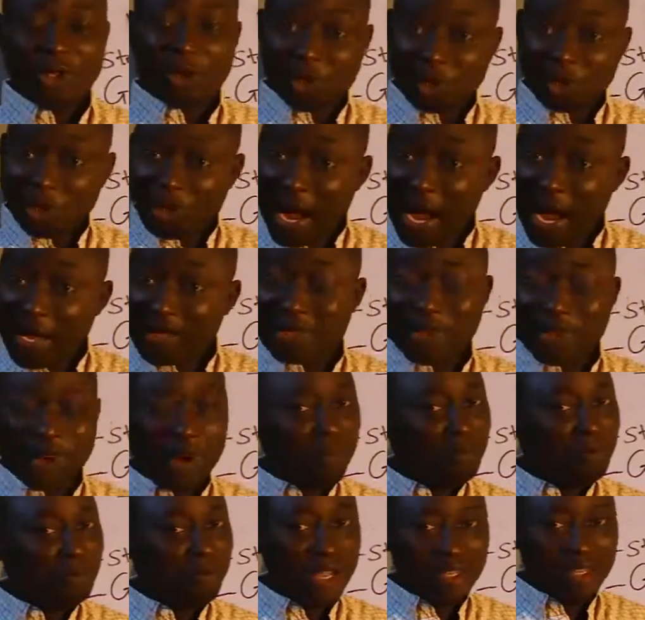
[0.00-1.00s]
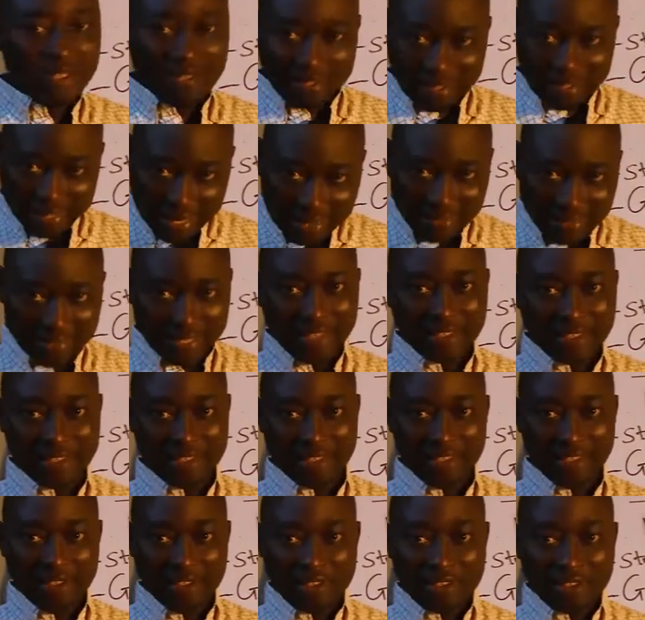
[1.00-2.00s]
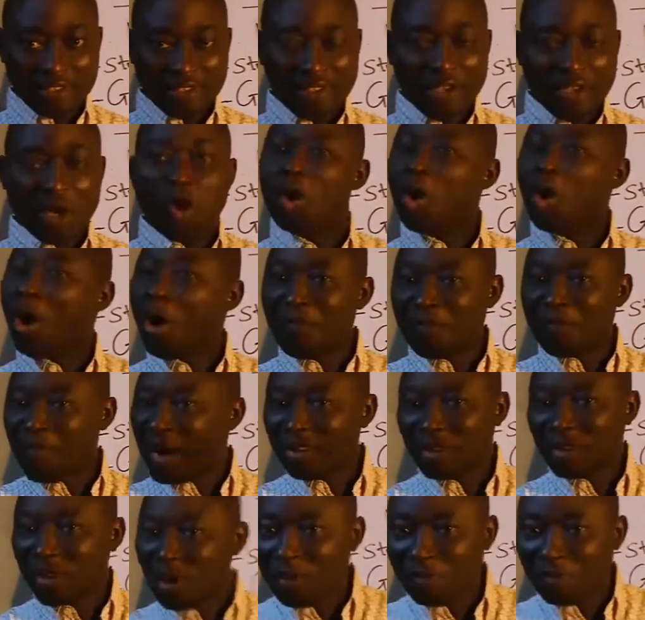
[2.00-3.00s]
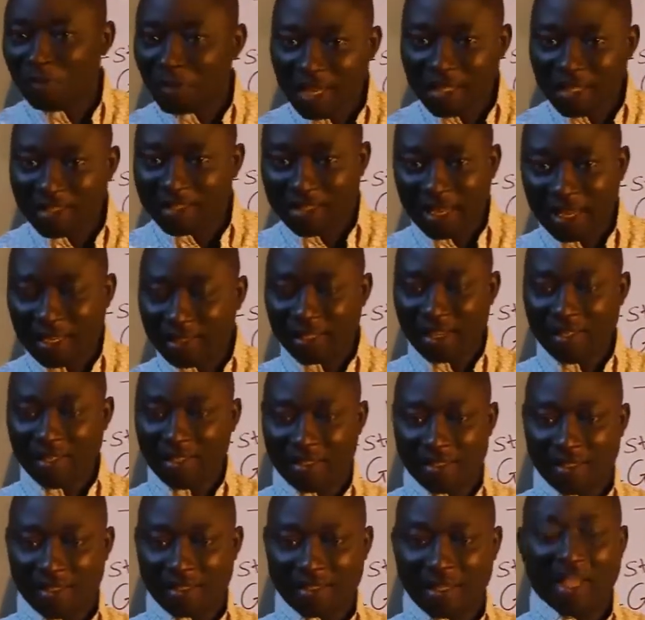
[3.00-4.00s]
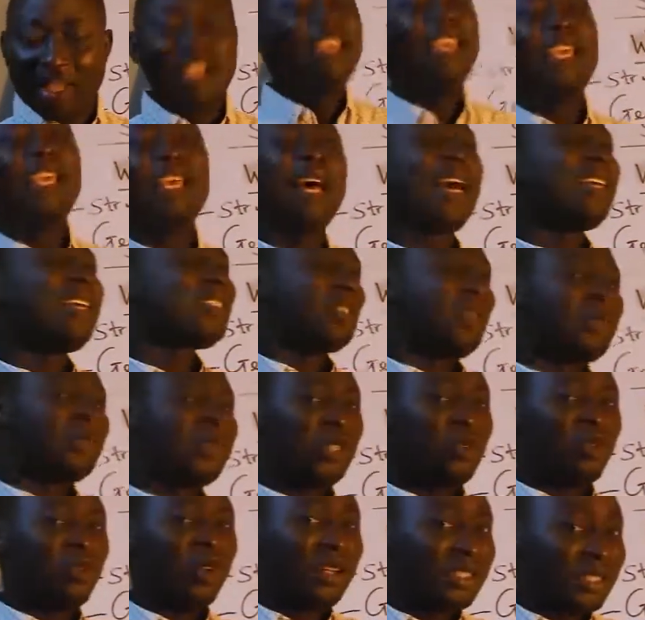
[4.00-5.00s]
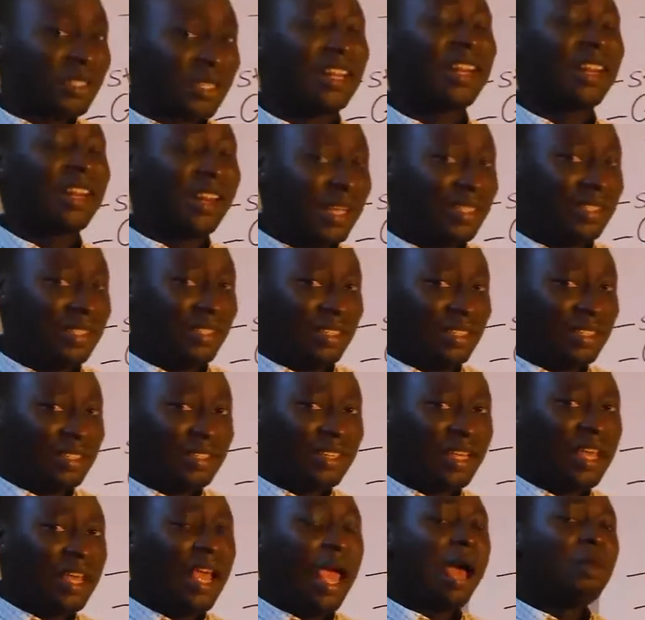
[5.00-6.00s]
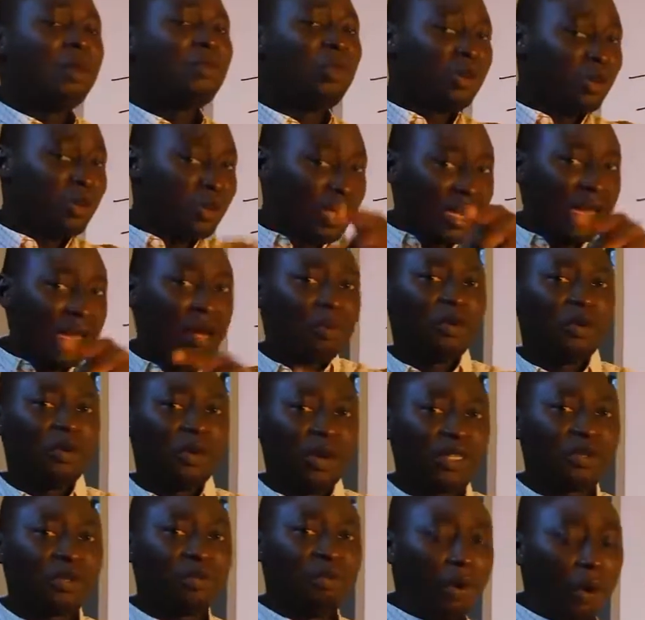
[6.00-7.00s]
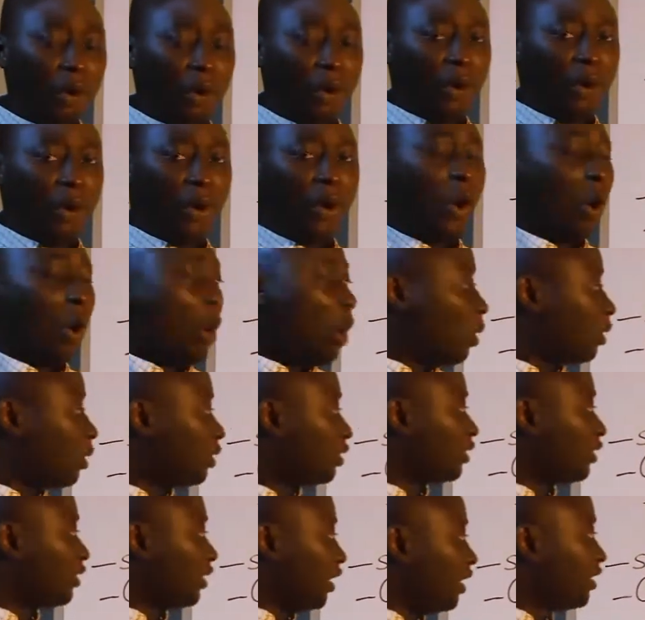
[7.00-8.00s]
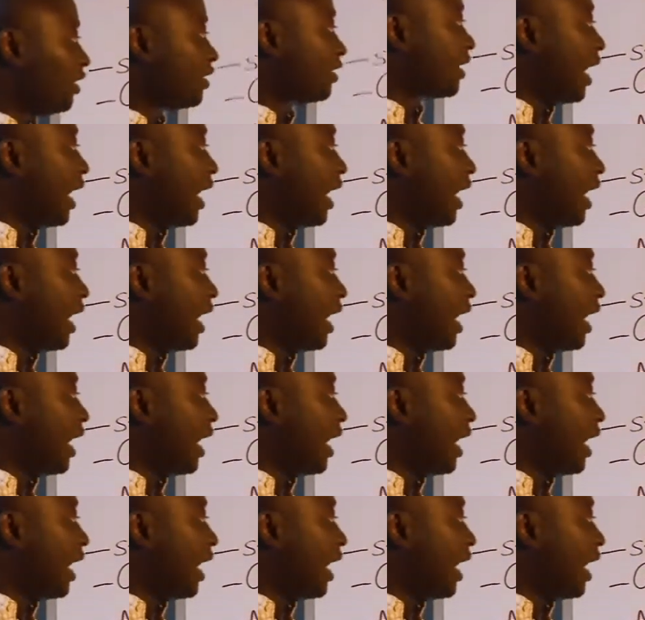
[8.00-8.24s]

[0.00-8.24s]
to write complex sentences, compound complex sentences. In our subsequent classes, I'm going to elaborate more on these